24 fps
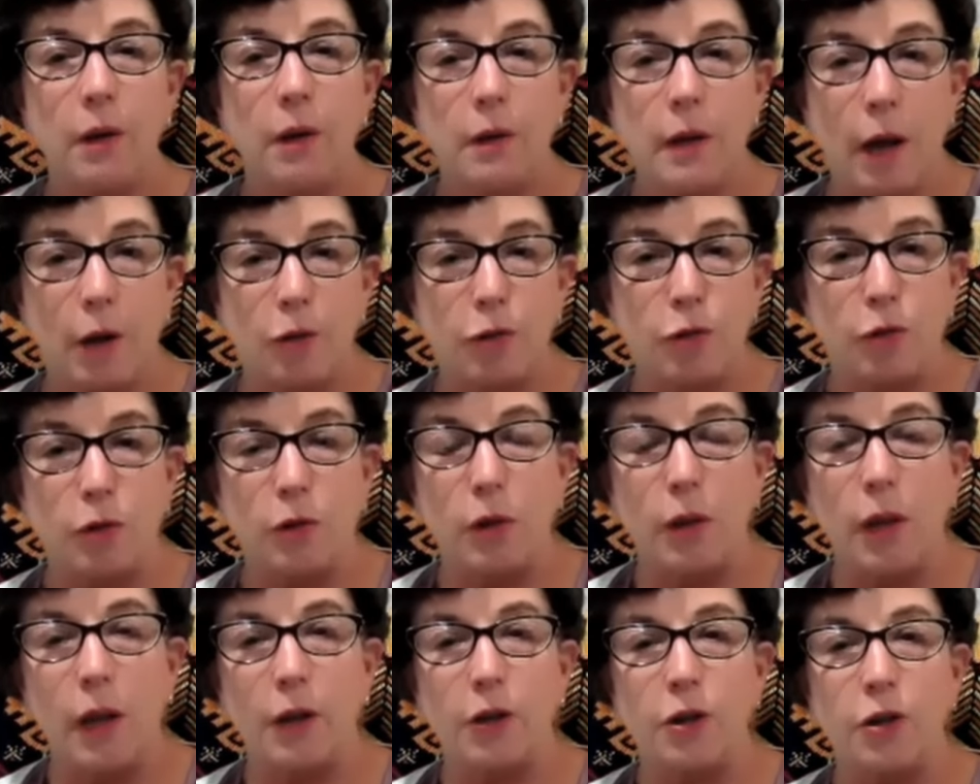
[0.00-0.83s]
natural
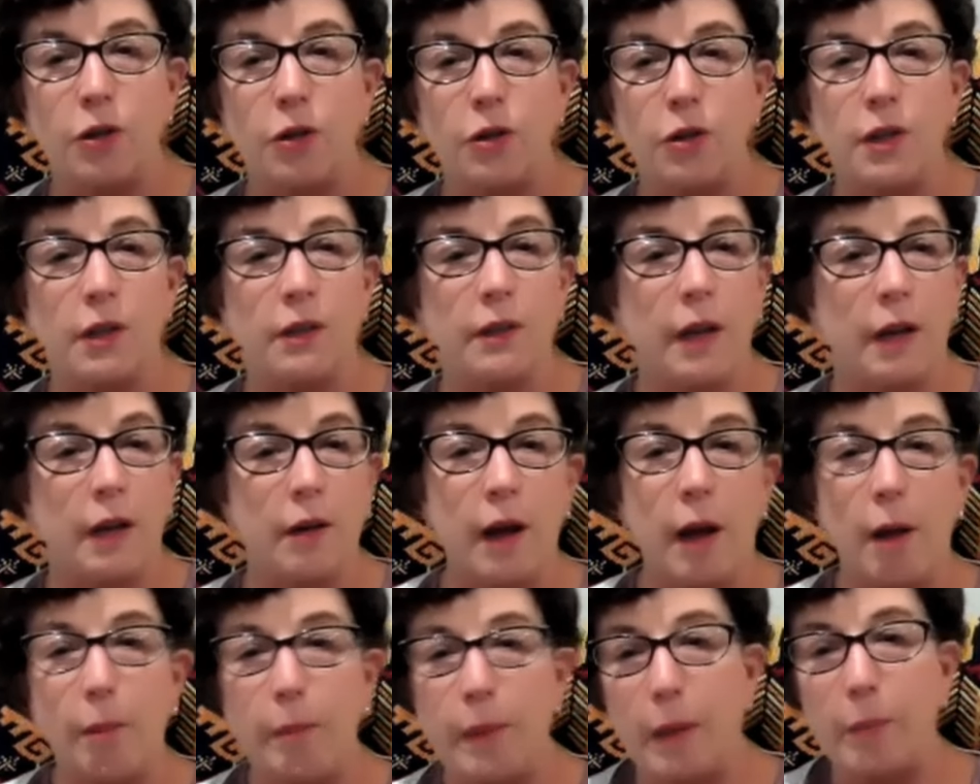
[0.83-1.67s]
collections, and they're
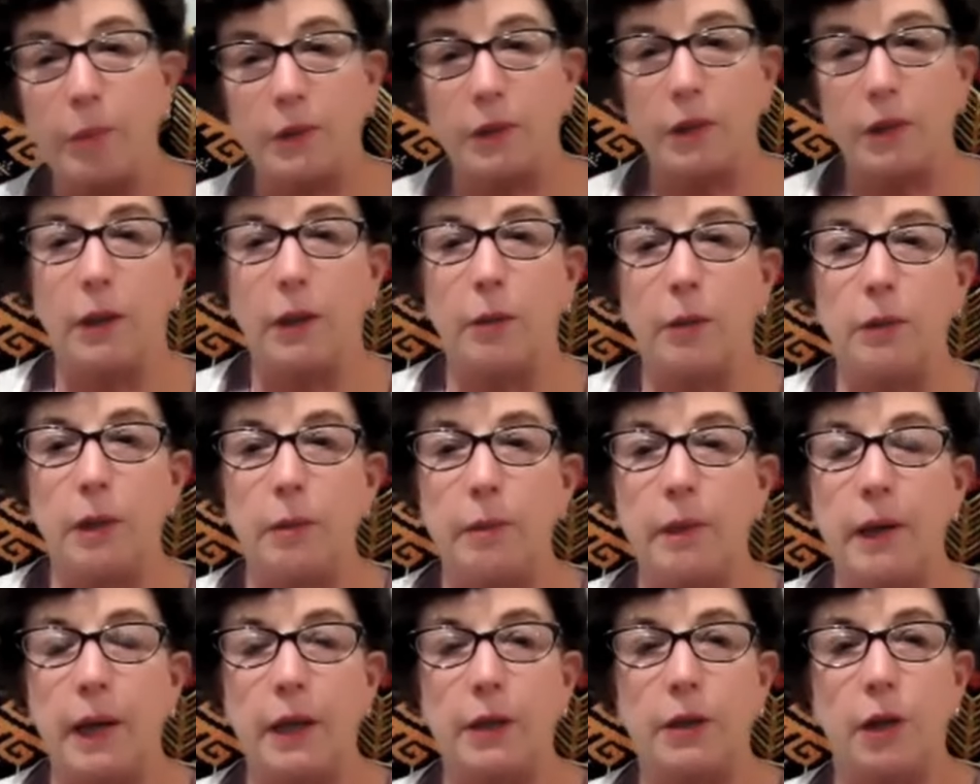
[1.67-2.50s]
now be able
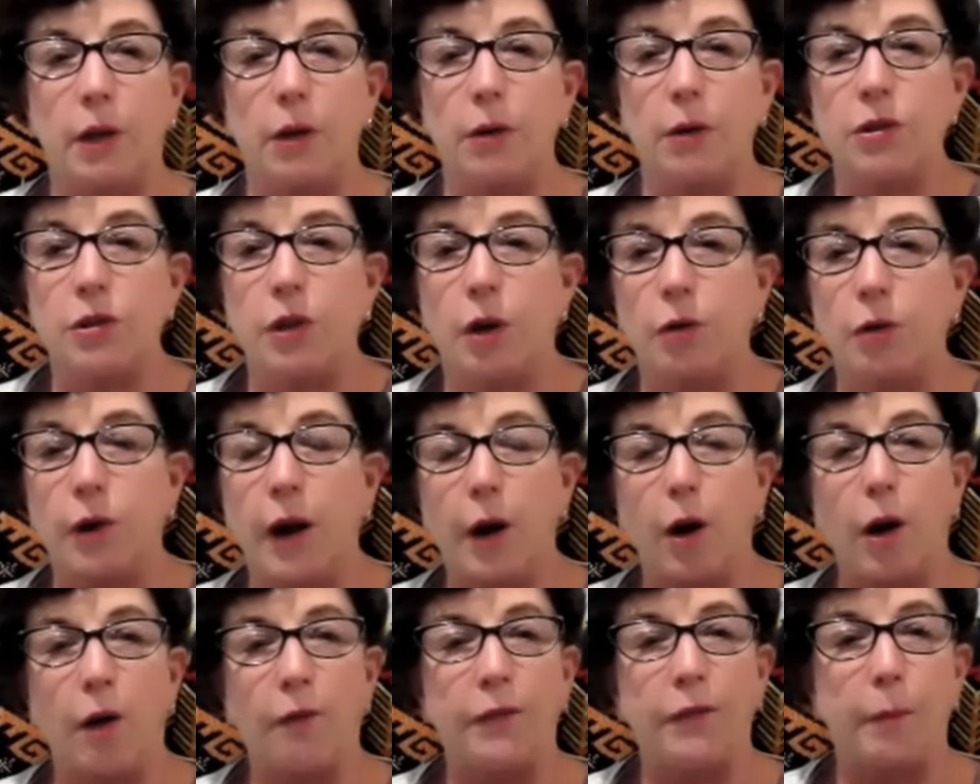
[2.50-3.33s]
eliminate those. So
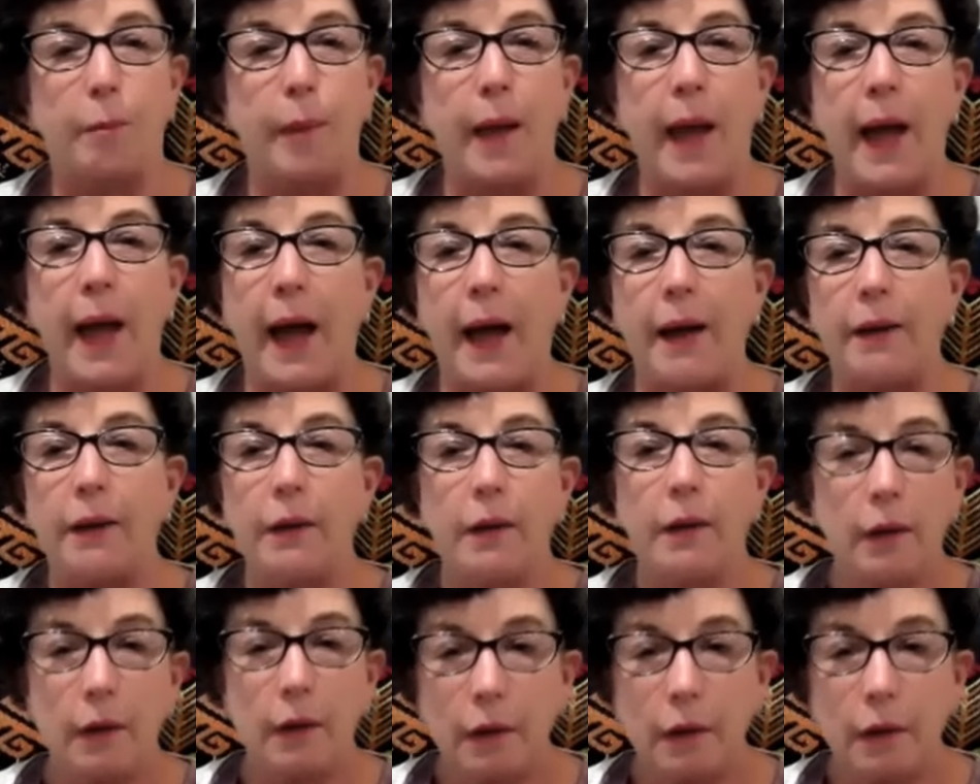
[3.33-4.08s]
right off the bat,